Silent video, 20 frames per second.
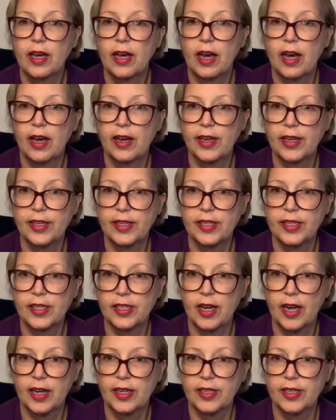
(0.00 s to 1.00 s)

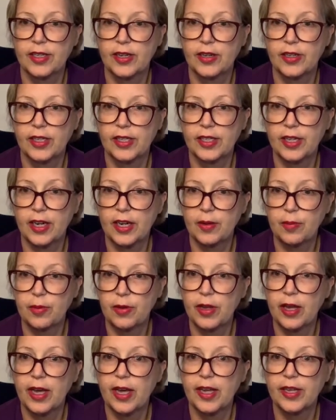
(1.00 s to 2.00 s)
insights on study
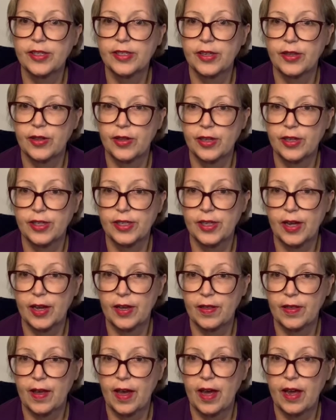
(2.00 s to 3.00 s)
plans and things like
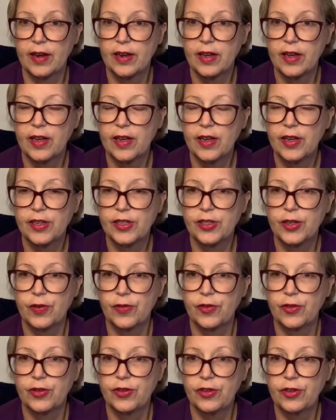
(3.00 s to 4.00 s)
that. So if
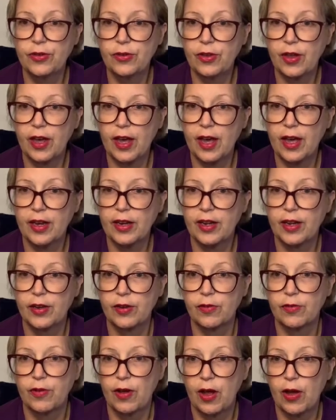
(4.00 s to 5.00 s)
you do that and you
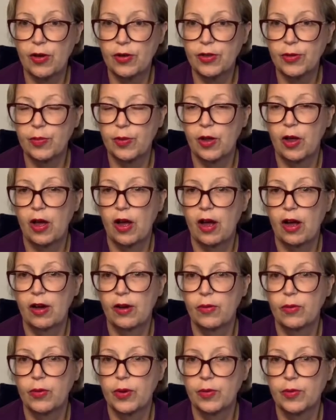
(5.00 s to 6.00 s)
follow the blog,
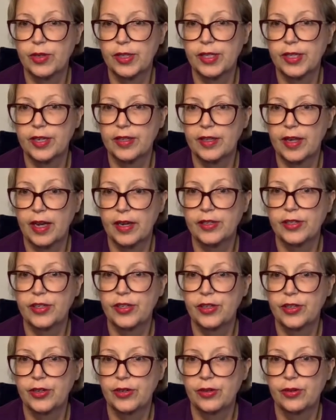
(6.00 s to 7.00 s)
we will send that to
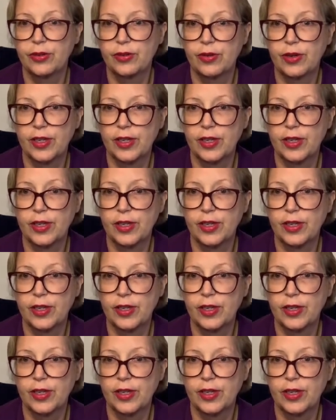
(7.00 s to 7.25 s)
you as